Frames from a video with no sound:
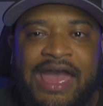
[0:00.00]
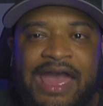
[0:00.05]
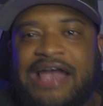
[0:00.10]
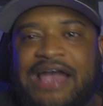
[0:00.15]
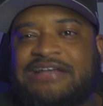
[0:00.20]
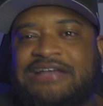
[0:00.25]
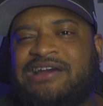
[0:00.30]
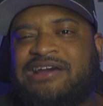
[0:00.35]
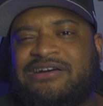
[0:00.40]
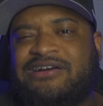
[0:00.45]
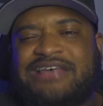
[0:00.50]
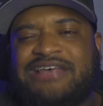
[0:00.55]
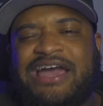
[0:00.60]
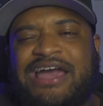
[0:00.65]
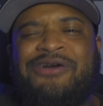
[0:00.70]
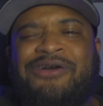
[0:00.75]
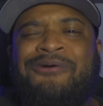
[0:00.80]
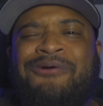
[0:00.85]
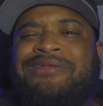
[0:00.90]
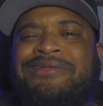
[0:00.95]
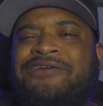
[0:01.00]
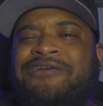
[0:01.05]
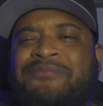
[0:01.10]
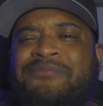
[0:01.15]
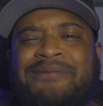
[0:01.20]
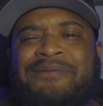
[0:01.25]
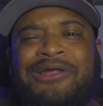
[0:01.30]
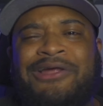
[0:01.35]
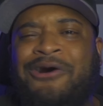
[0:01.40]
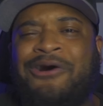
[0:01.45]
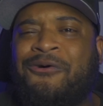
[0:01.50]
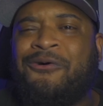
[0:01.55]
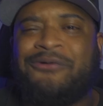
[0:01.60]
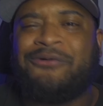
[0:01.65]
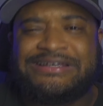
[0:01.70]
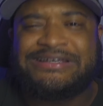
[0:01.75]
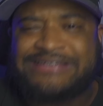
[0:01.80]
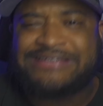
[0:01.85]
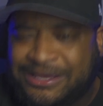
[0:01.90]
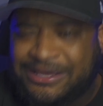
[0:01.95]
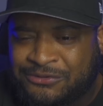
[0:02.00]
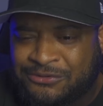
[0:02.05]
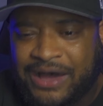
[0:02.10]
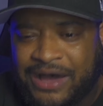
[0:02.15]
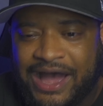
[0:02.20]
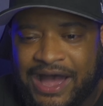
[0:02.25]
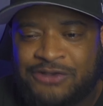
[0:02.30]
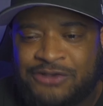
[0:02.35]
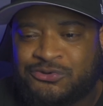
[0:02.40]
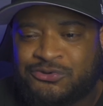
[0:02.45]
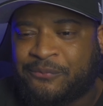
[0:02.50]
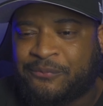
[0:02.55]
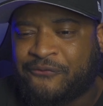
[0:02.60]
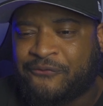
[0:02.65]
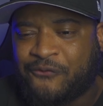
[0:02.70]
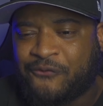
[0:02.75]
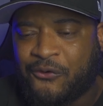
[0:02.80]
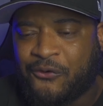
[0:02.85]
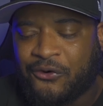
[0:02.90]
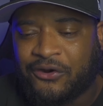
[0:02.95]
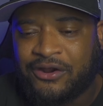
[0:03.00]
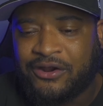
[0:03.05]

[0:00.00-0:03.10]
and Sharon's like, yo, leave him alone. He's handled Hydra before,